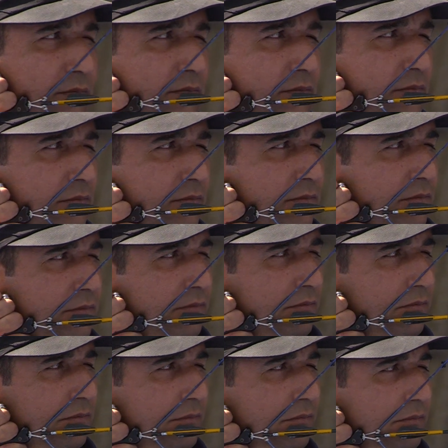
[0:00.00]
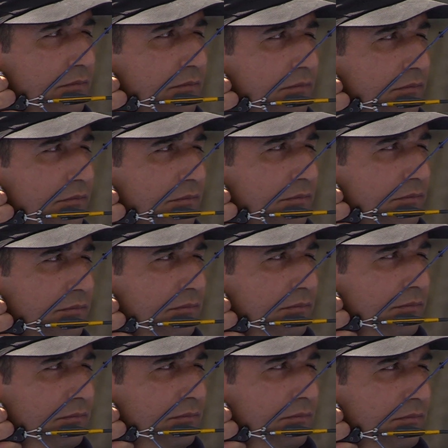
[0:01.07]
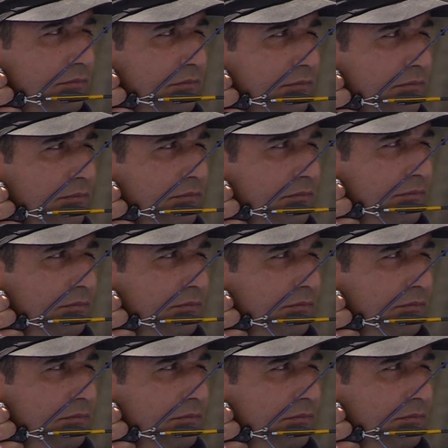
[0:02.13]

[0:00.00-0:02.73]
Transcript: world you may be happen to be watching.